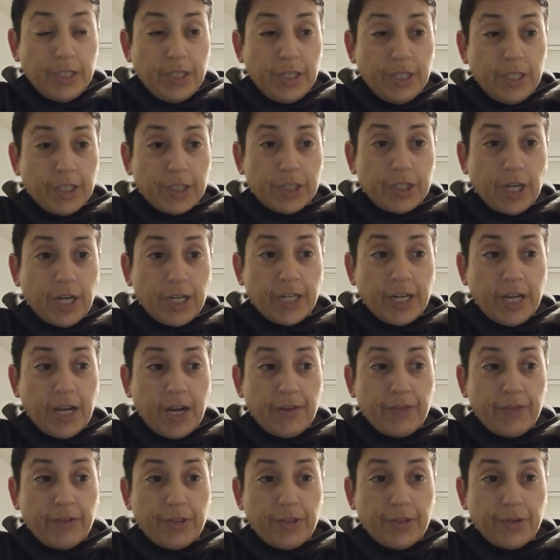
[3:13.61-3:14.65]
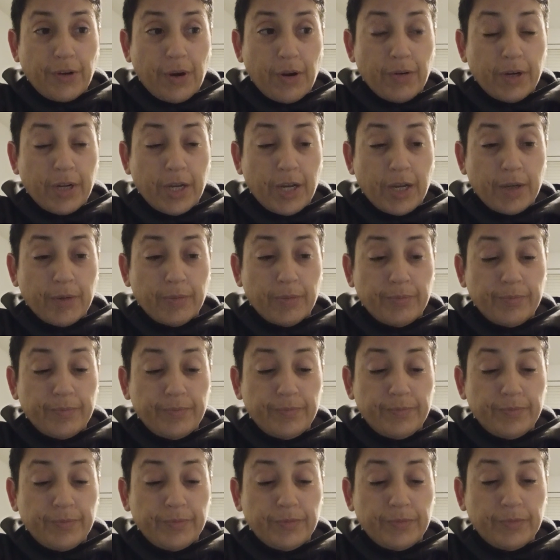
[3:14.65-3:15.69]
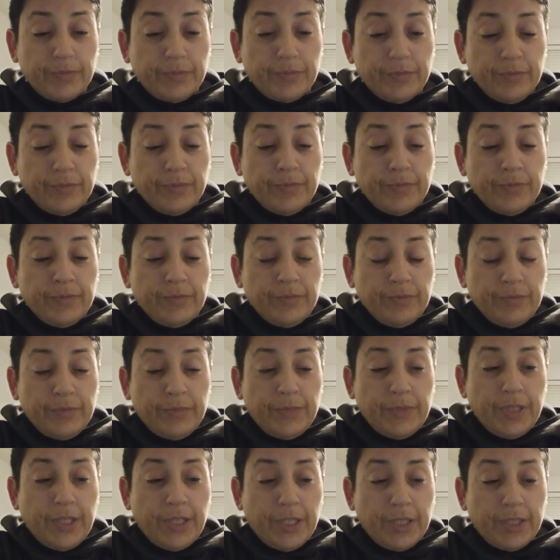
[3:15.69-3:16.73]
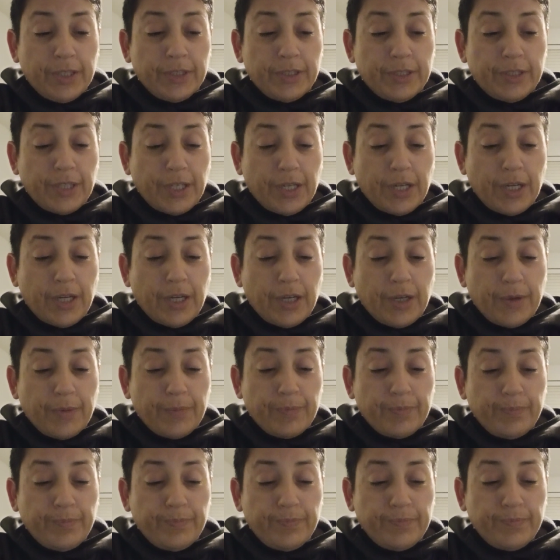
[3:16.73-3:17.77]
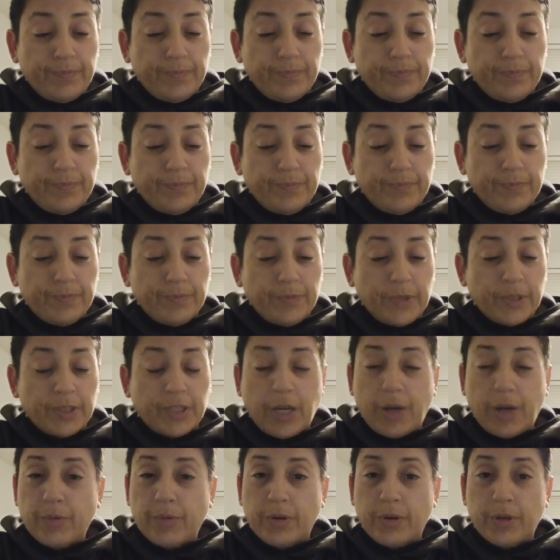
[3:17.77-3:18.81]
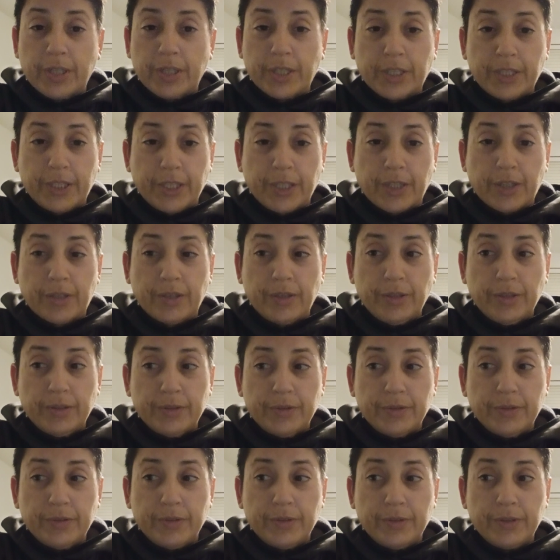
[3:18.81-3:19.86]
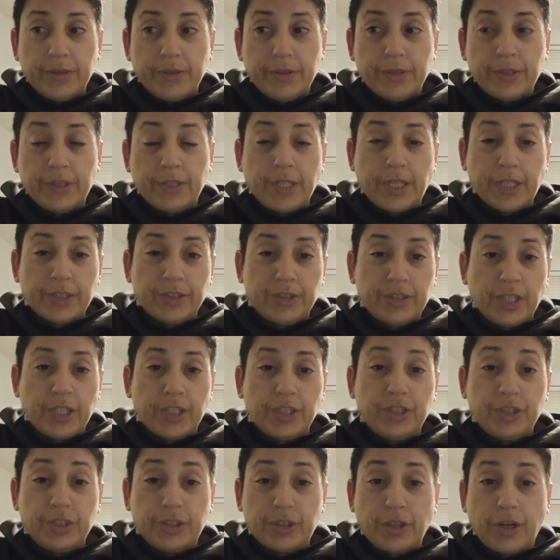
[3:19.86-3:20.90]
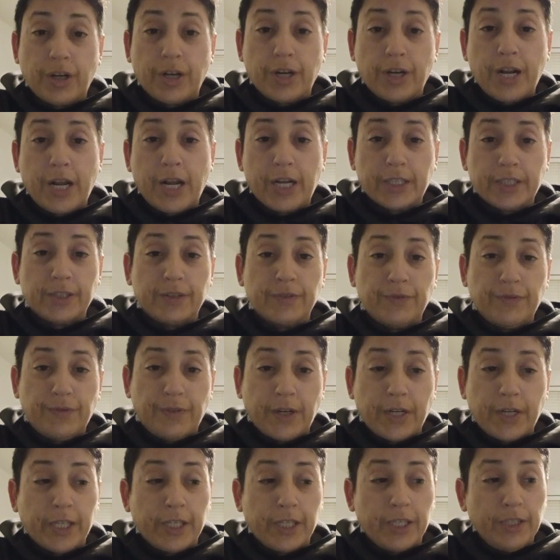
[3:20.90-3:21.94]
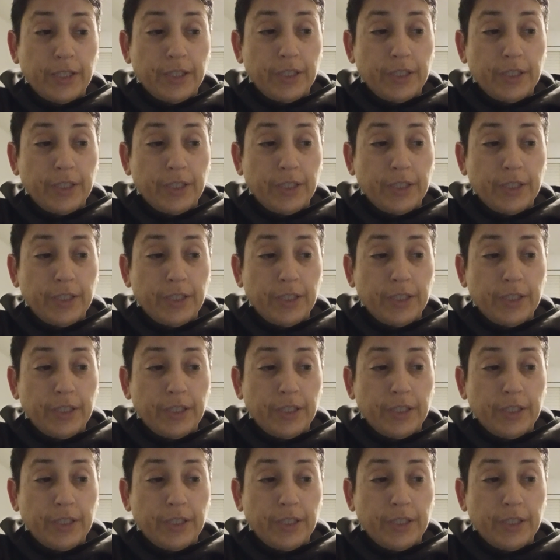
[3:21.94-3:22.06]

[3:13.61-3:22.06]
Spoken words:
I tried to have her throw it up, and I thought we were in the clear. The next day, she started acting funny,